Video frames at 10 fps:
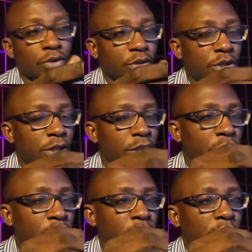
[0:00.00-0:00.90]
Okay,
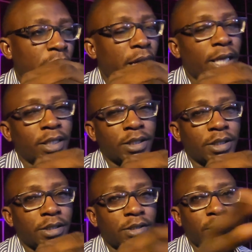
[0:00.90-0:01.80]

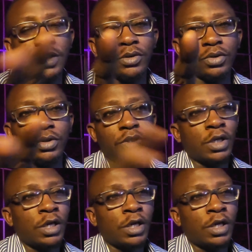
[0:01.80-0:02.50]
and take note,